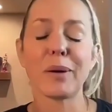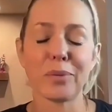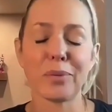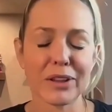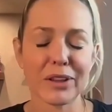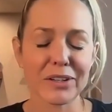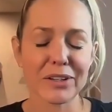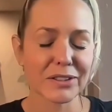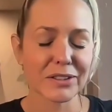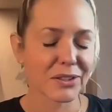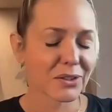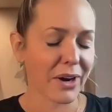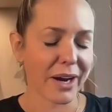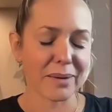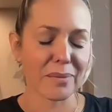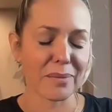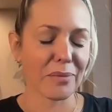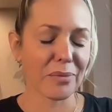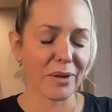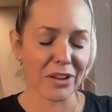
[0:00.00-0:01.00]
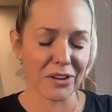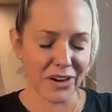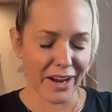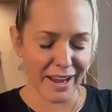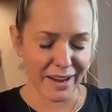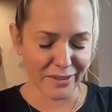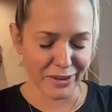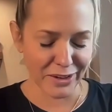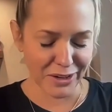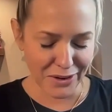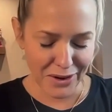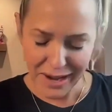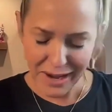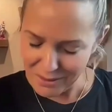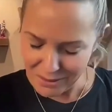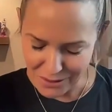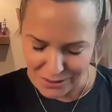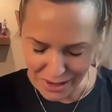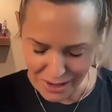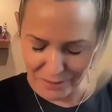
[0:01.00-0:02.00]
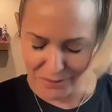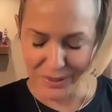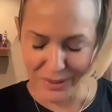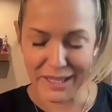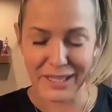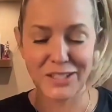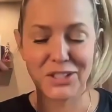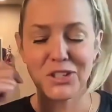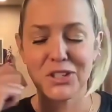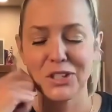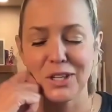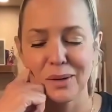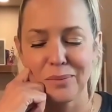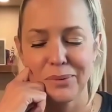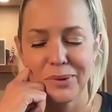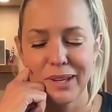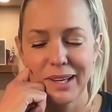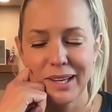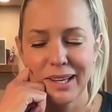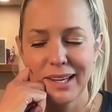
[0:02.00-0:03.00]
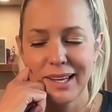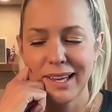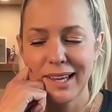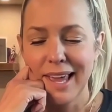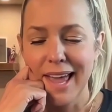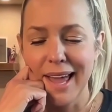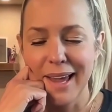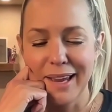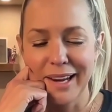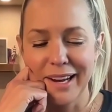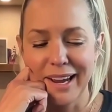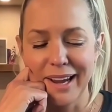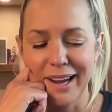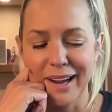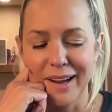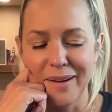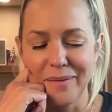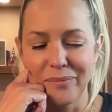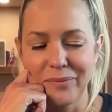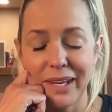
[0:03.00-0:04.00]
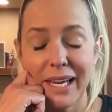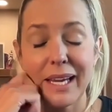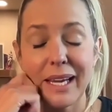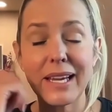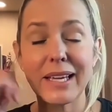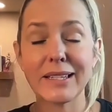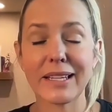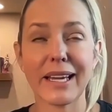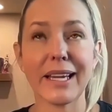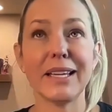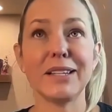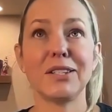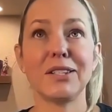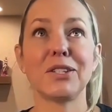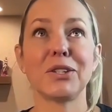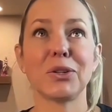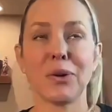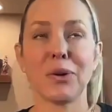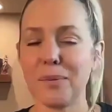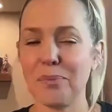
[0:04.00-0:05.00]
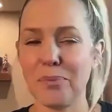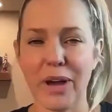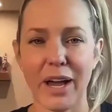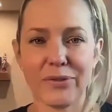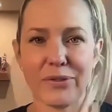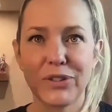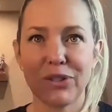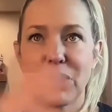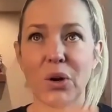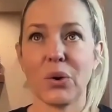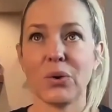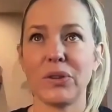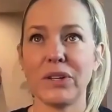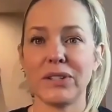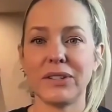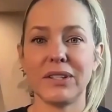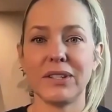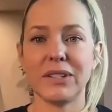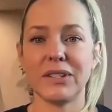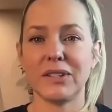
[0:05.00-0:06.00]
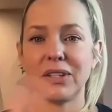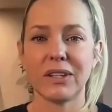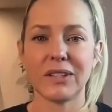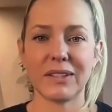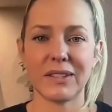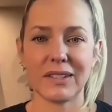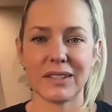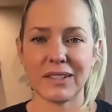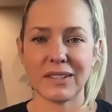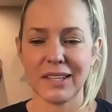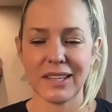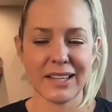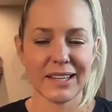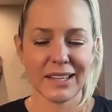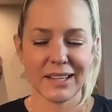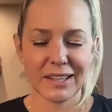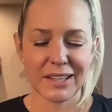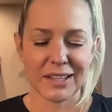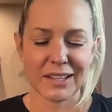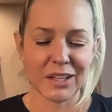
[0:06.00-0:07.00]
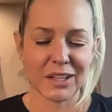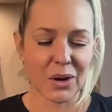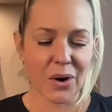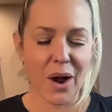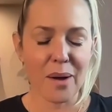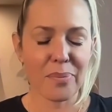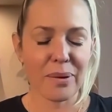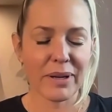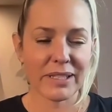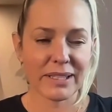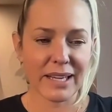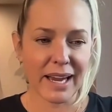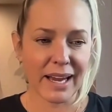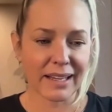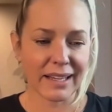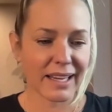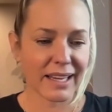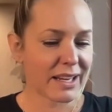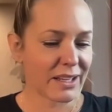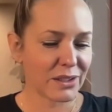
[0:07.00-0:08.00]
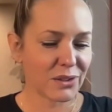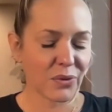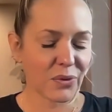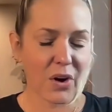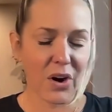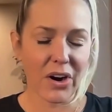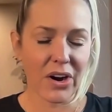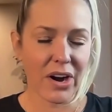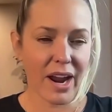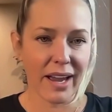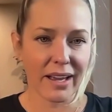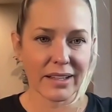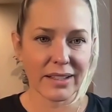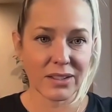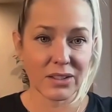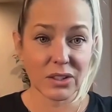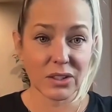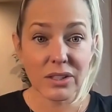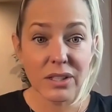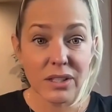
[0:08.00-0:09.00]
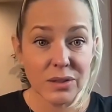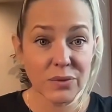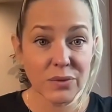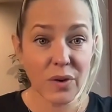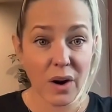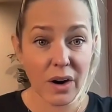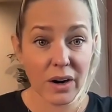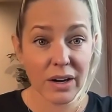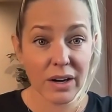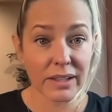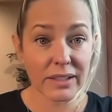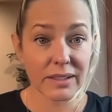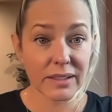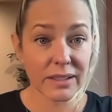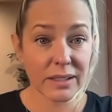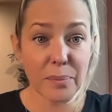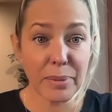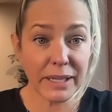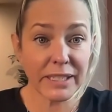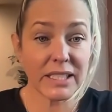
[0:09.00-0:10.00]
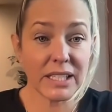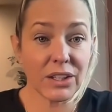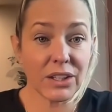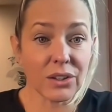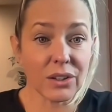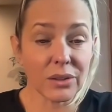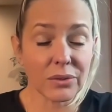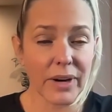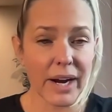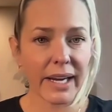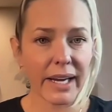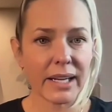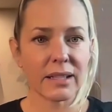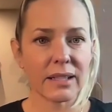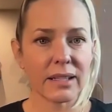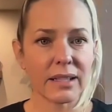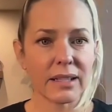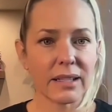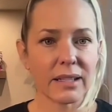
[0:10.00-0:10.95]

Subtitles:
is great. My brother and I have a great, great relationship. And he is a history buff. So this is just, up his alley as far as it's a big deal, right? The Access